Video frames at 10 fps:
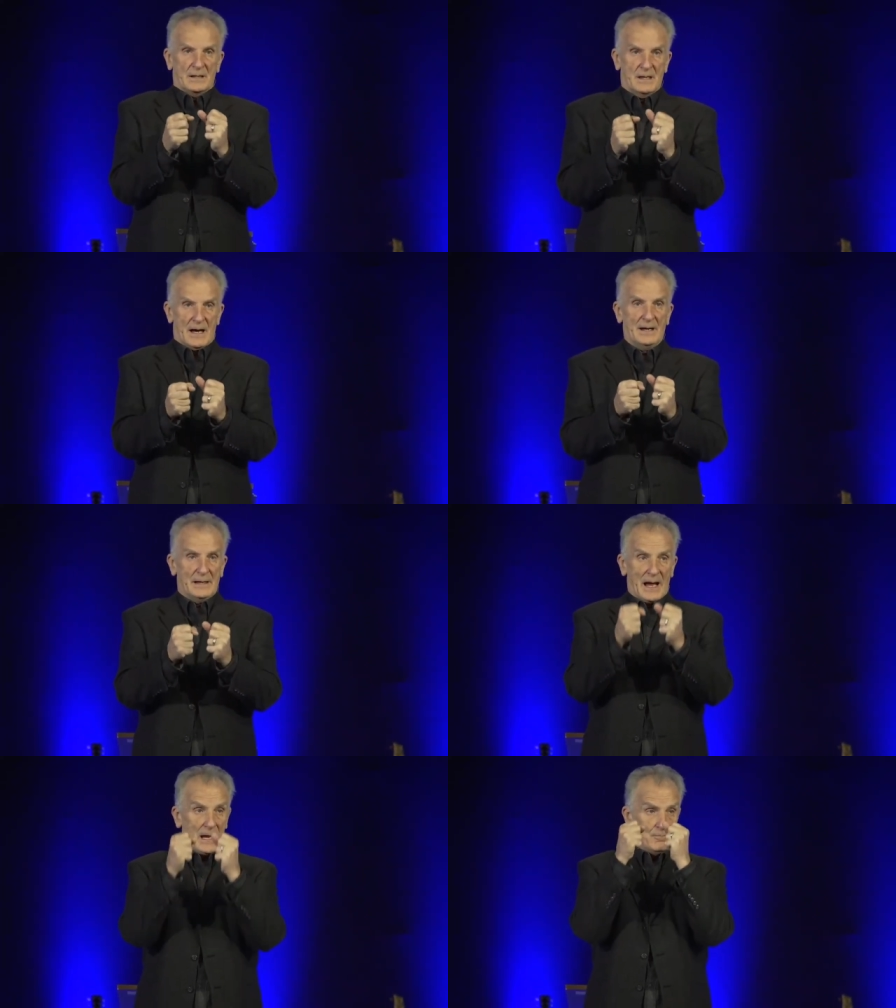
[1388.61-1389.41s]
God,
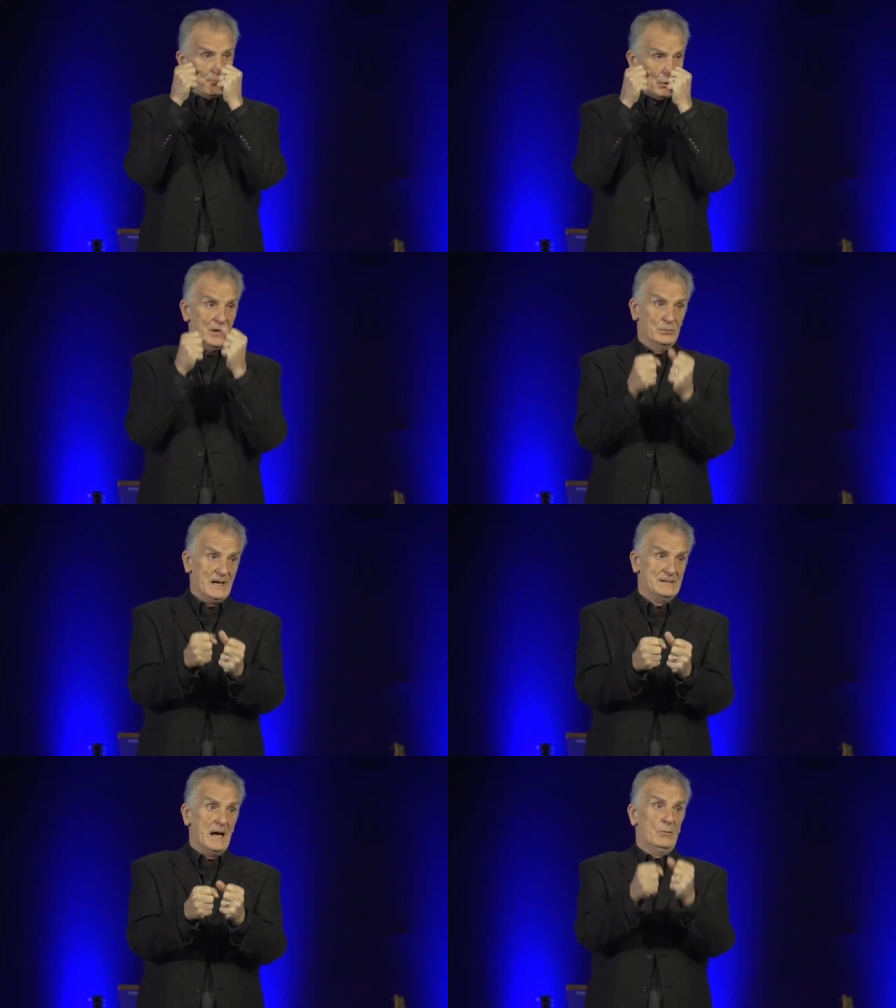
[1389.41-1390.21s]
I pray
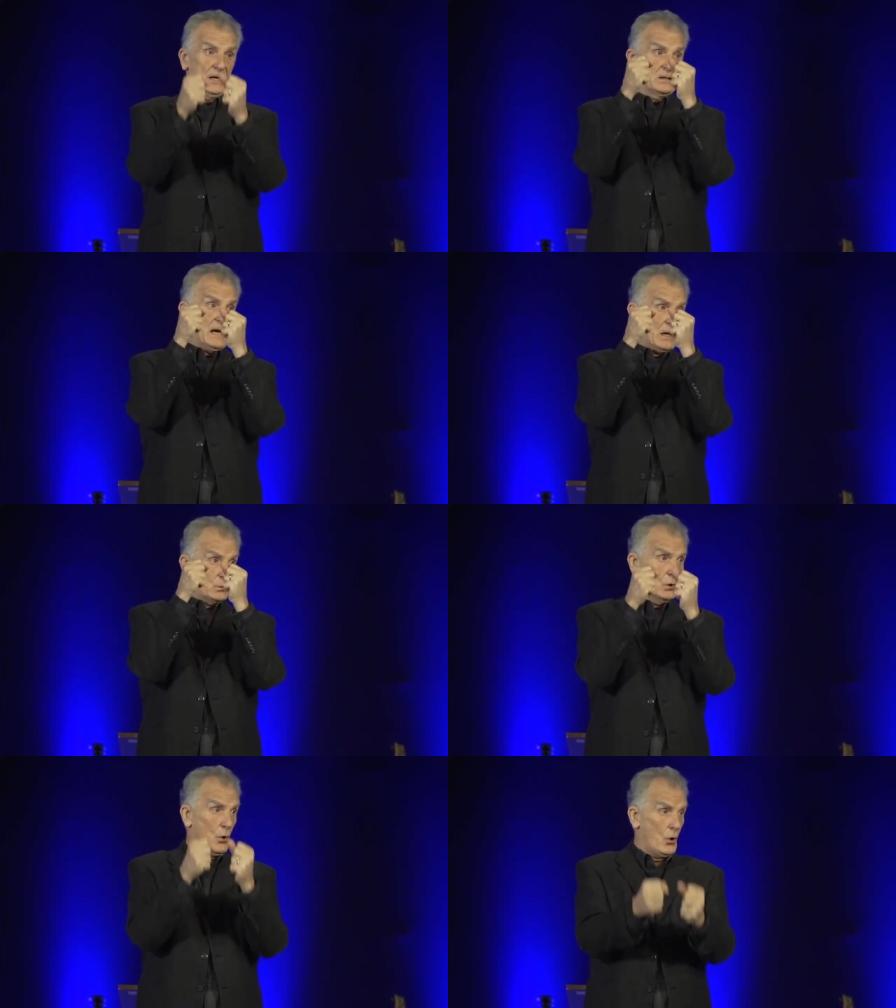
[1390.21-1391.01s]
right now that God
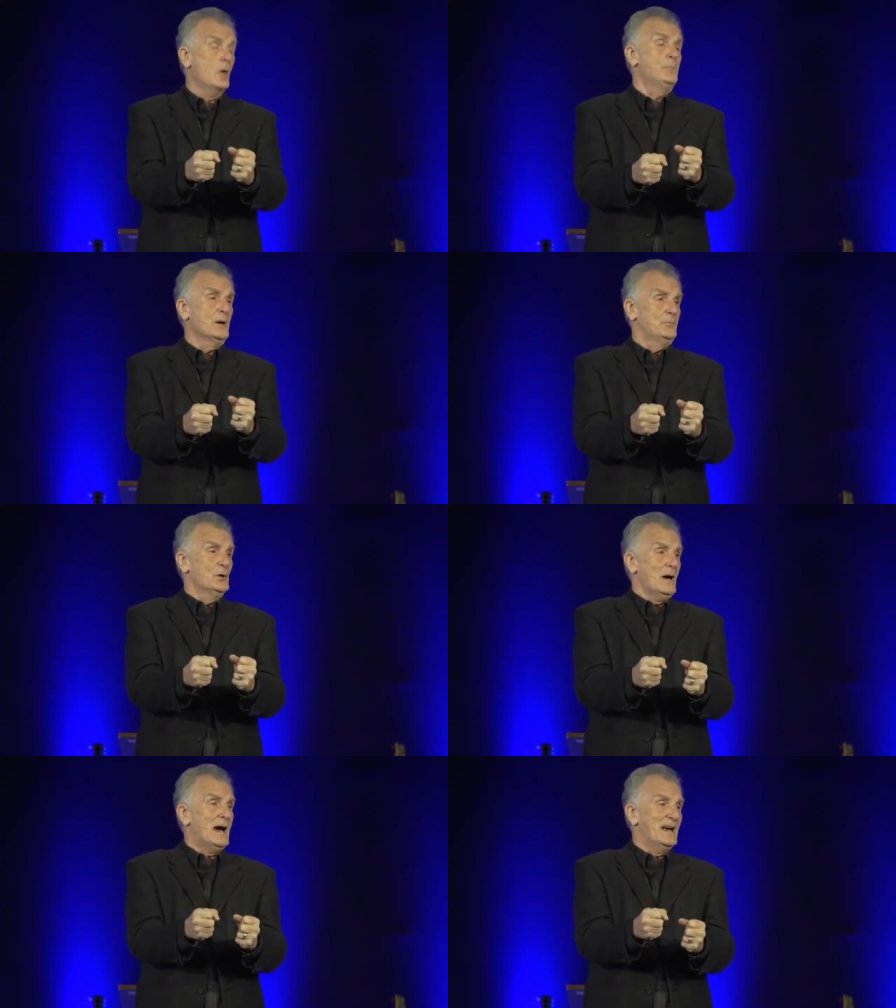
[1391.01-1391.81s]
would open up
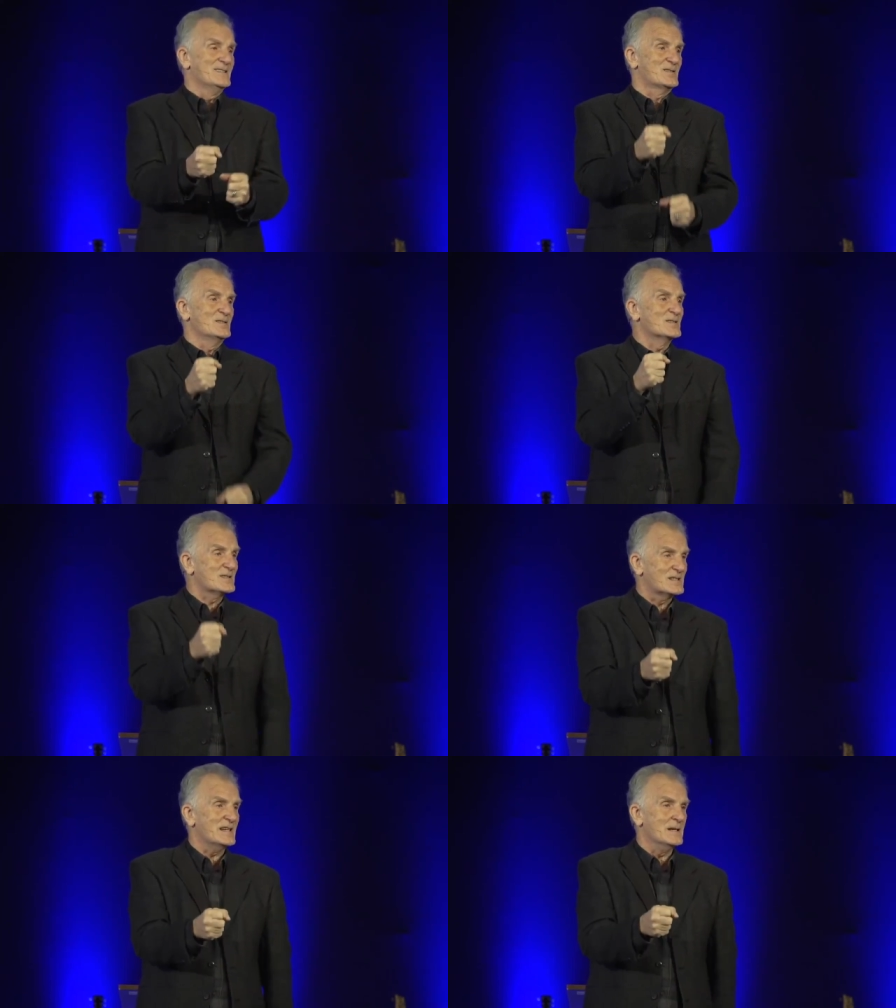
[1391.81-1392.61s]
your eyes to
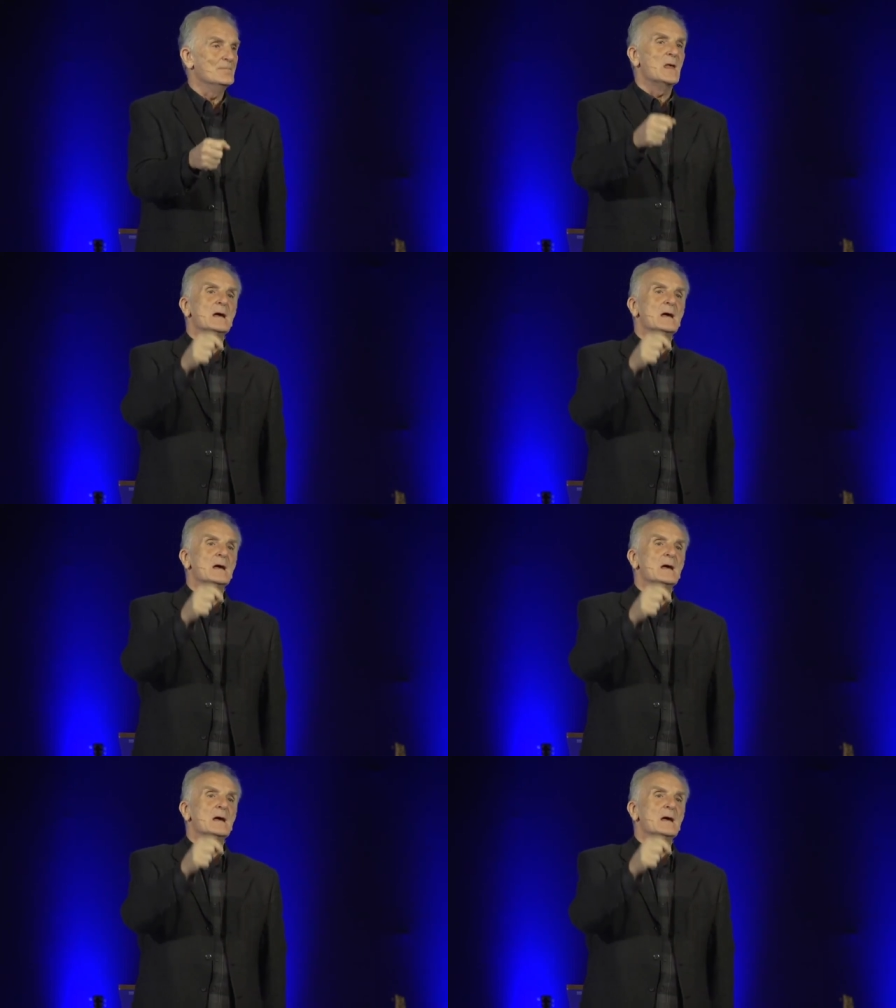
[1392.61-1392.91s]
see